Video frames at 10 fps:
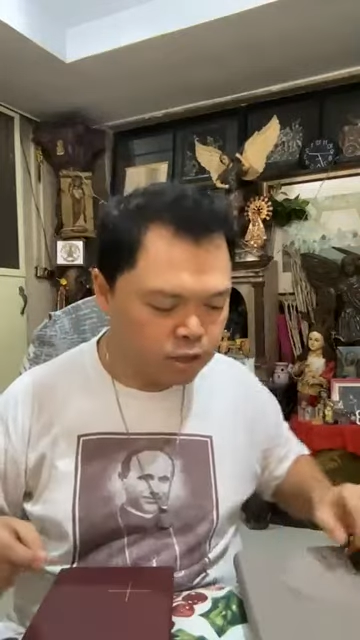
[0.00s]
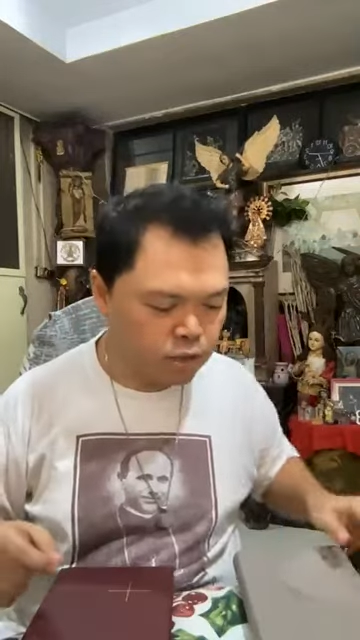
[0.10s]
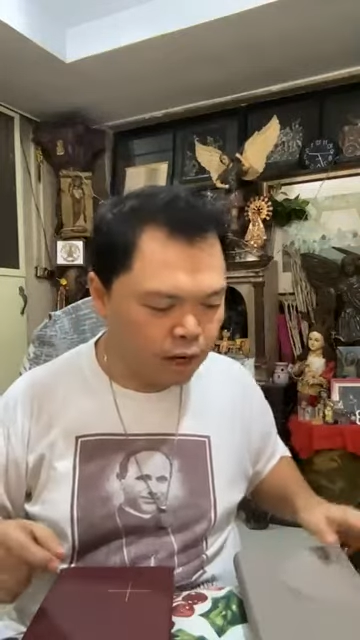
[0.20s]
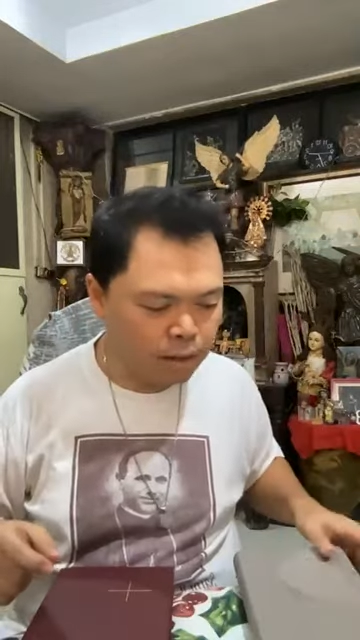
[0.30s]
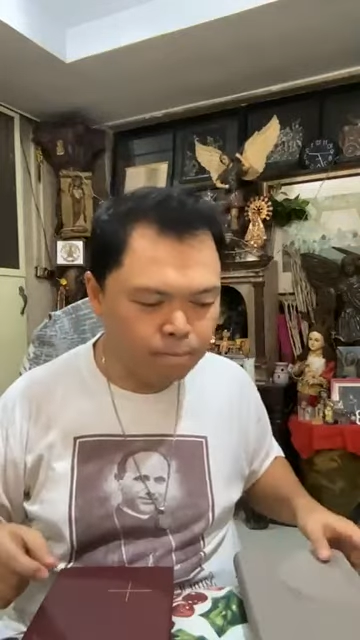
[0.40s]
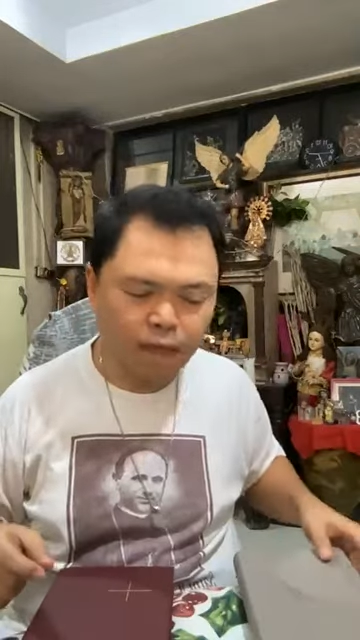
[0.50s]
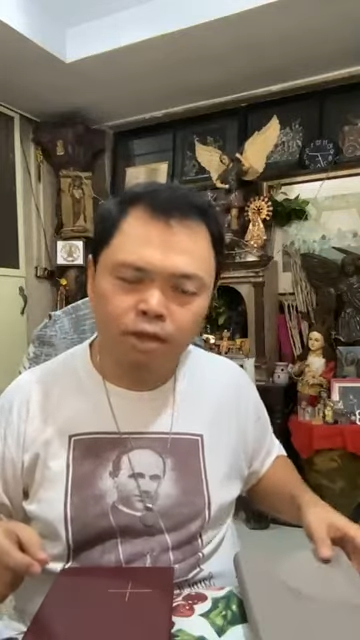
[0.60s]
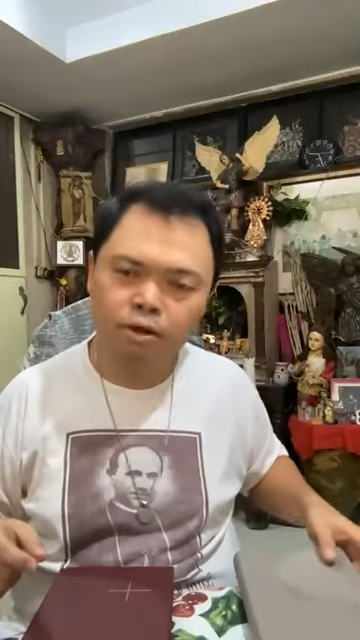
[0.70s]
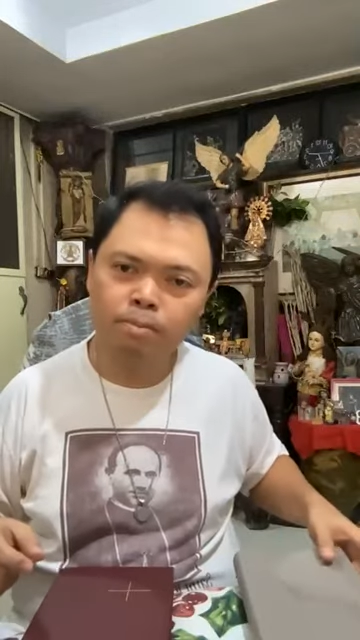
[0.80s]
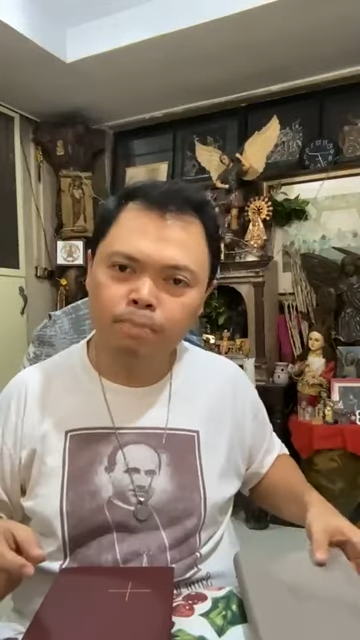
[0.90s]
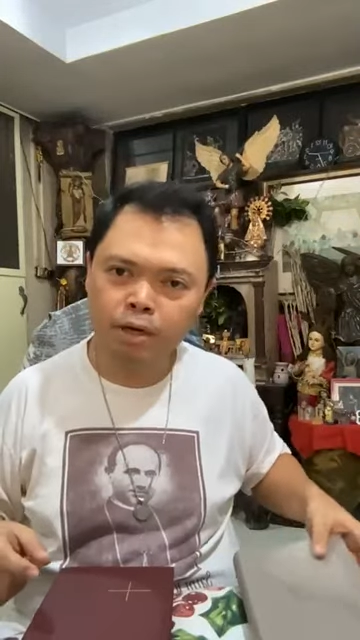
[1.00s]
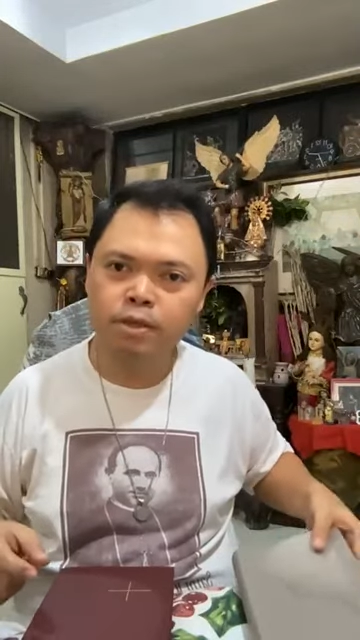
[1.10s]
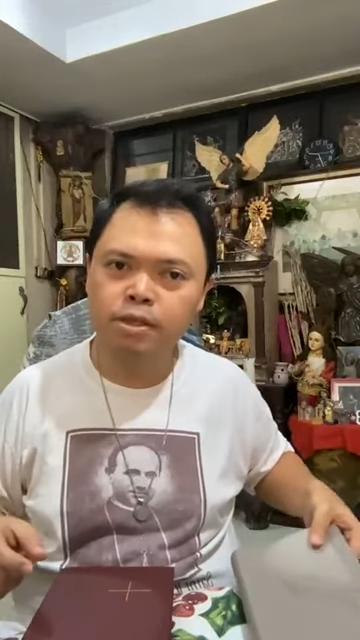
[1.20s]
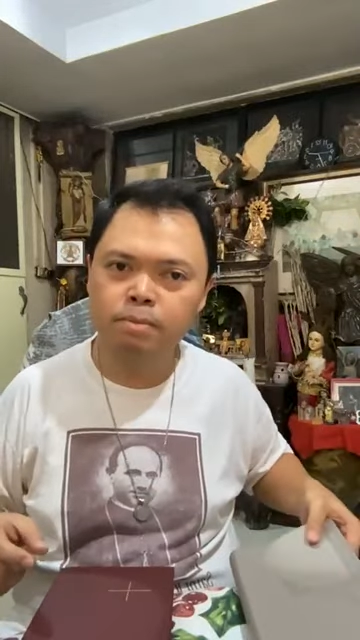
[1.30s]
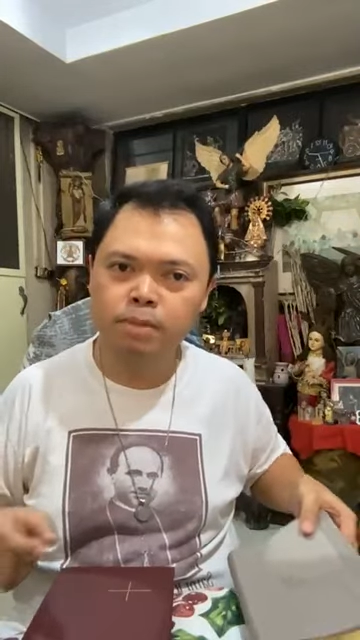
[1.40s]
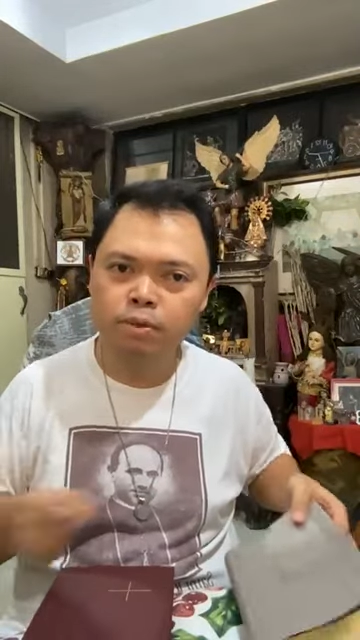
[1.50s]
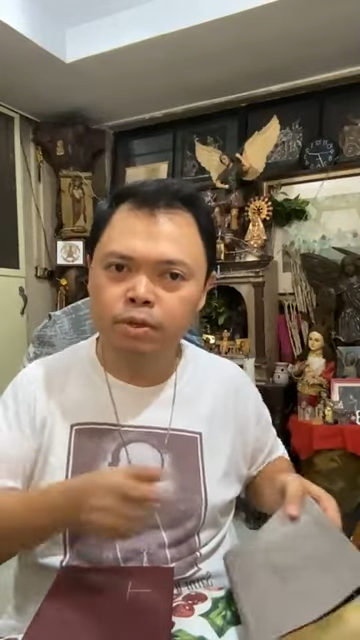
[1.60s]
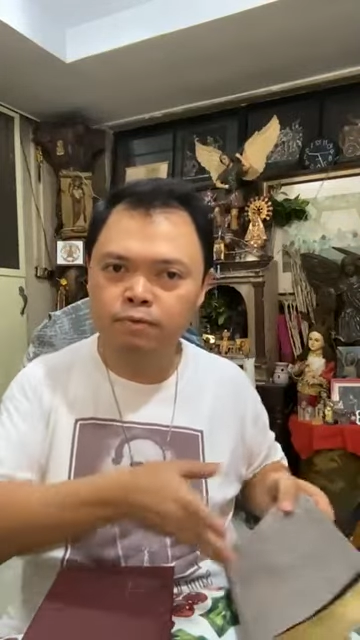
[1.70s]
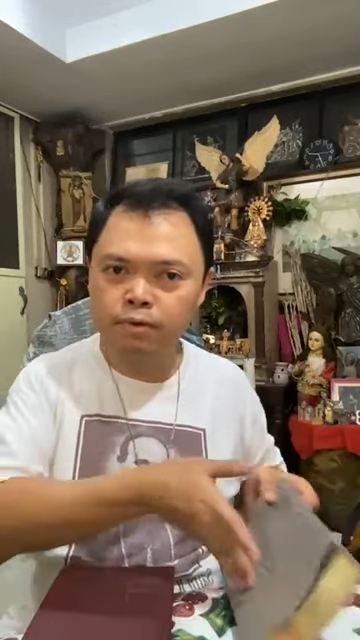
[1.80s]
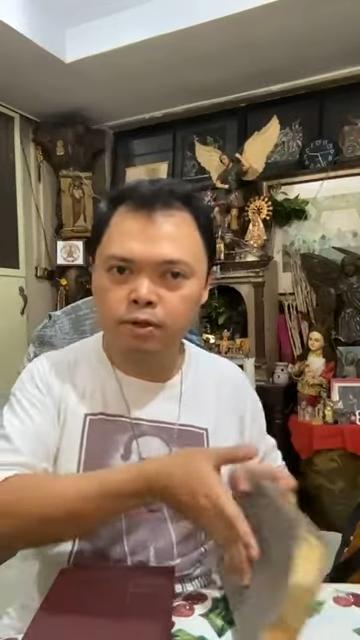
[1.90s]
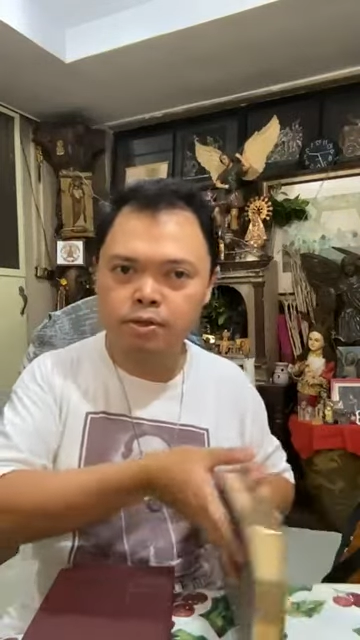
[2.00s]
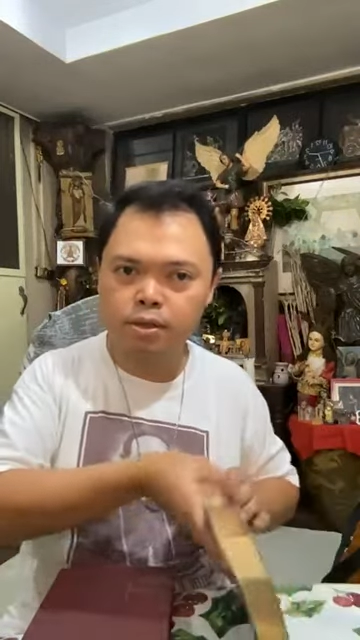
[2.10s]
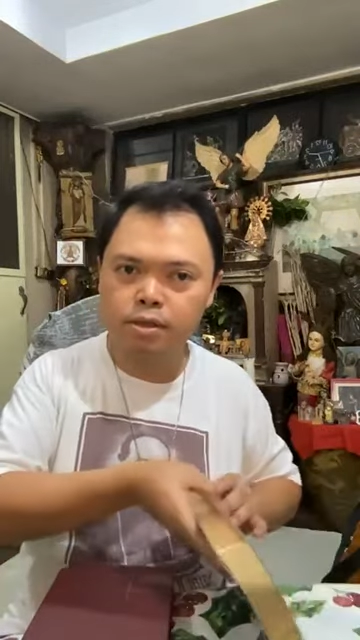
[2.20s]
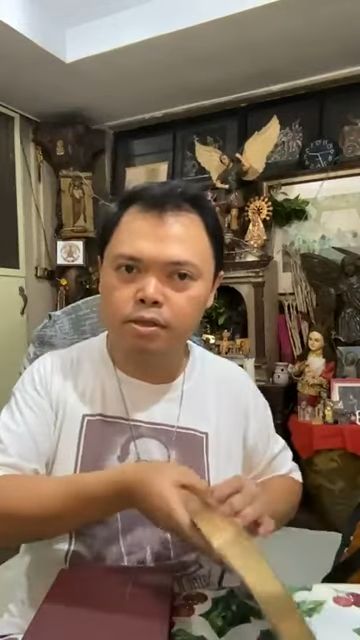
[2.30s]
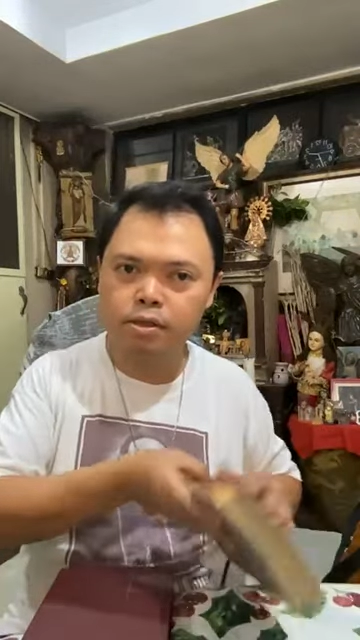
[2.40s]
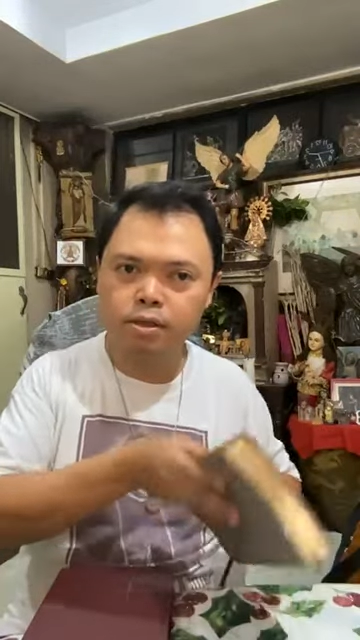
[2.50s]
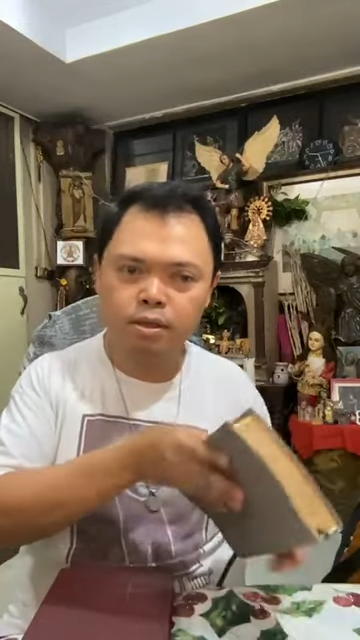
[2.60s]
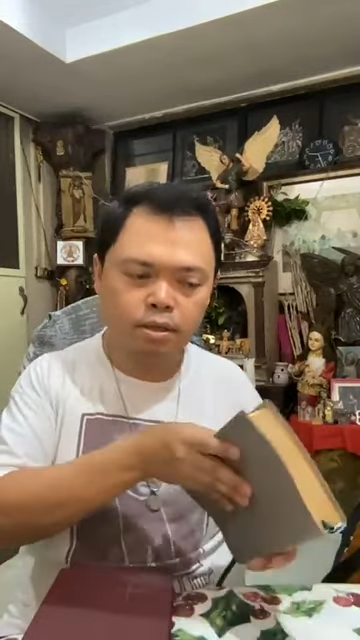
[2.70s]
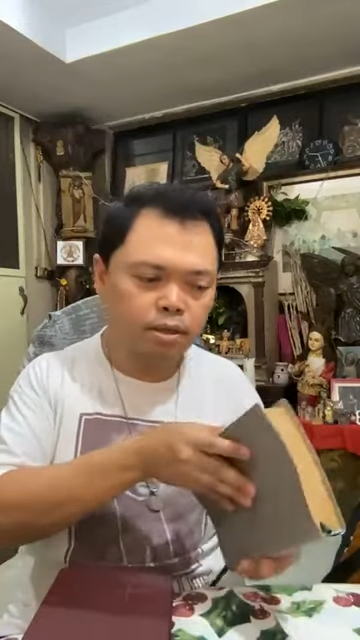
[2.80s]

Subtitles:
so I make comparison between verses.